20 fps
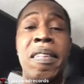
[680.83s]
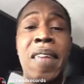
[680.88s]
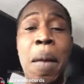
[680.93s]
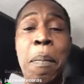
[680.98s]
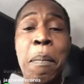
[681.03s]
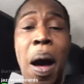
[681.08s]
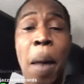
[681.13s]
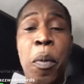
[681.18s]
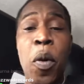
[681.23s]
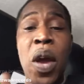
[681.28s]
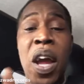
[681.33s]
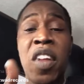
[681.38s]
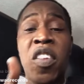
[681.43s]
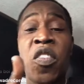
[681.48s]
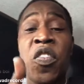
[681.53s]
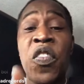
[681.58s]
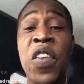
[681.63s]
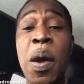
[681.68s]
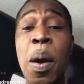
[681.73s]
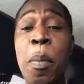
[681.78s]
Zimbabwe
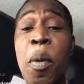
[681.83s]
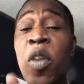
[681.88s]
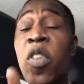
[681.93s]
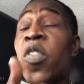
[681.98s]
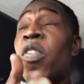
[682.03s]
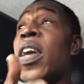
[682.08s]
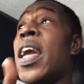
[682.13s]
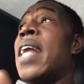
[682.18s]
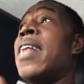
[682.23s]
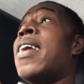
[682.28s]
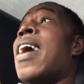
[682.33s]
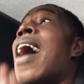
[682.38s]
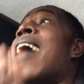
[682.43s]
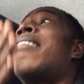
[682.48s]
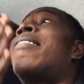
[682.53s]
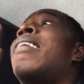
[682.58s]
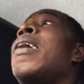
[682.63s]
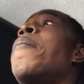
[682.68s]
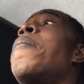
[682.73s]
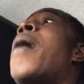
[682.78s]
is famous, see it,
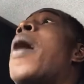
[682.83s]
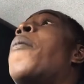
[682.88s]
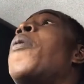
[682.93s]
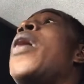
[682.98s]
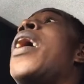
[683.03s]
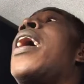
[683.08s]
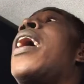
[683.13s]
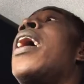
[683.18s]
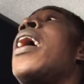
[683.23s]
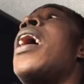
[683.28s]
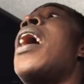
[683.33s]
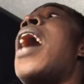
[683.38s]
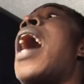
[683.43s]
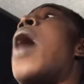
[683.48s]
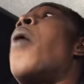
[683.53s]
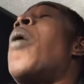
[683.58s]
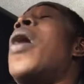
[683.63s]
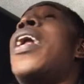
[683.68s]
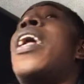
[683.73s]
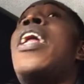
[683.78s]
because Zimbabwe
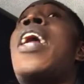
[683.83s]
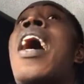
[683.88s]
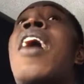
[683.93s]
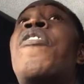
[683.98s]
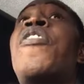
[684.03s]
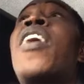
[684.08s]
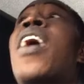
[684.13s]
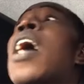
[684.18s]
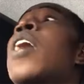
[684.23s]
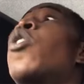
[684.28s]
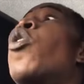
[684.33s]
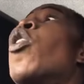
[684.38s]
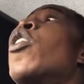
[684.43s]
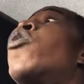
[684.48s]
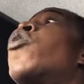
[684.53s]
are one of the African